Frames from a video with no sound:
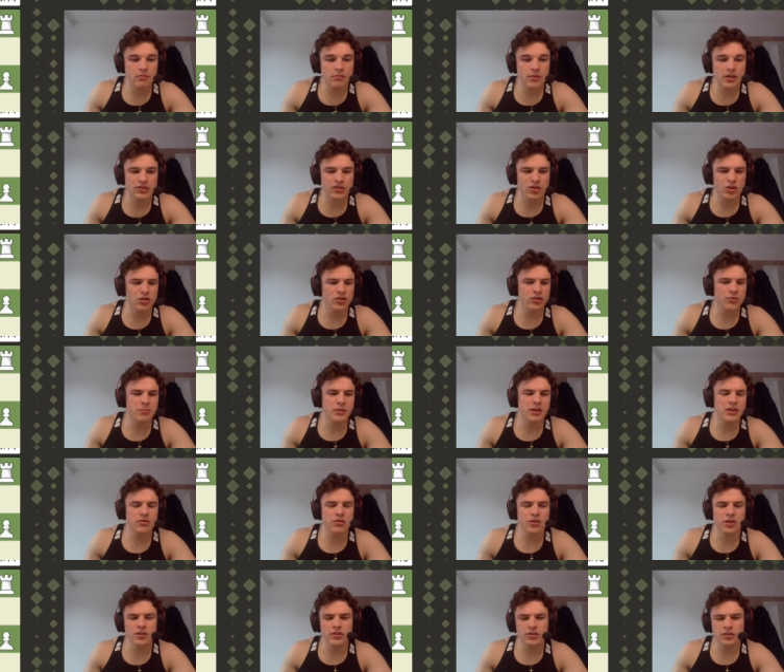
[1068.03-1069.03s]
it's not a
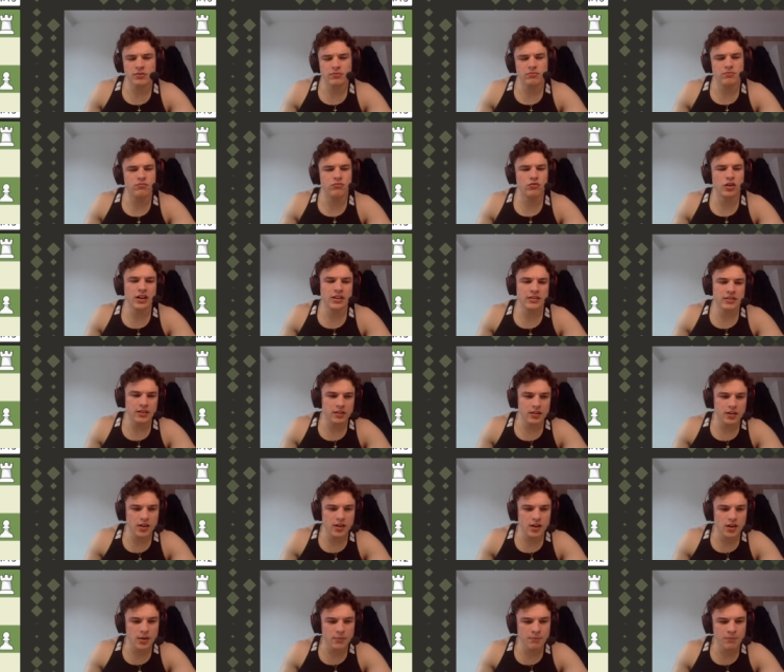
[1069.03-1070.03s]
speedrun, it's a rating
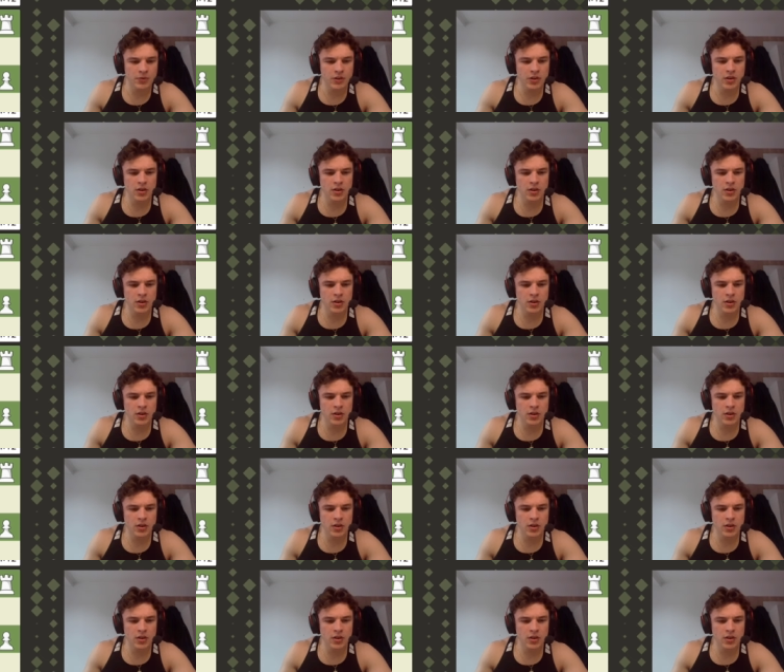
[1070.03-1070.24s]
climb,